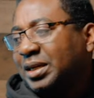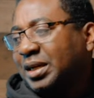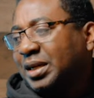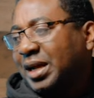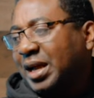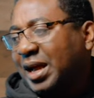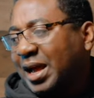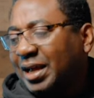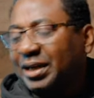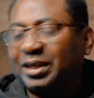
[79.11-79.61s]
I
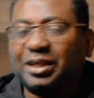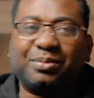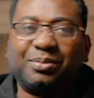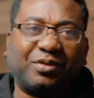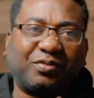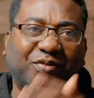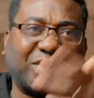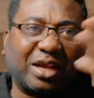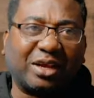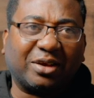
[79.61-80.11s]
had it
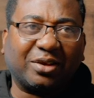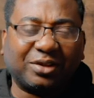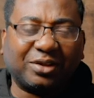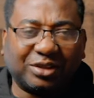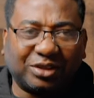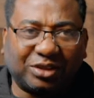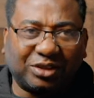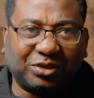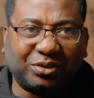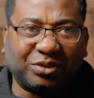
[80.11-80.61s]
before I got the
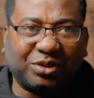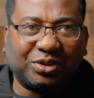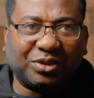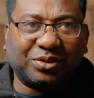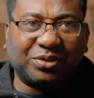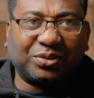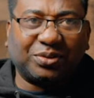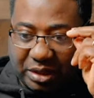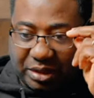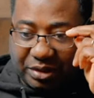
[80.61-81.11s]

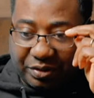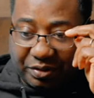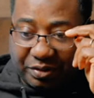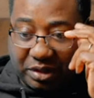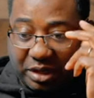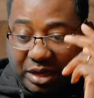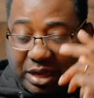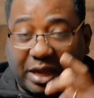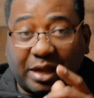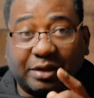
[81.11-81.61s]
Studio
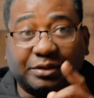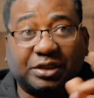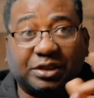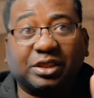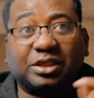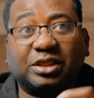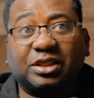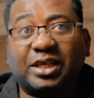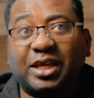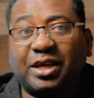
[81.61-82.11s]

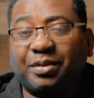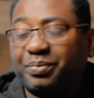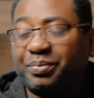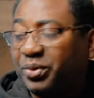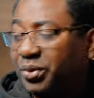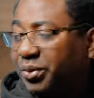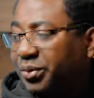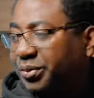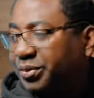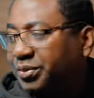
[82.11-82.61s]
6K
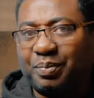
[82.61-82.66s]
Pro.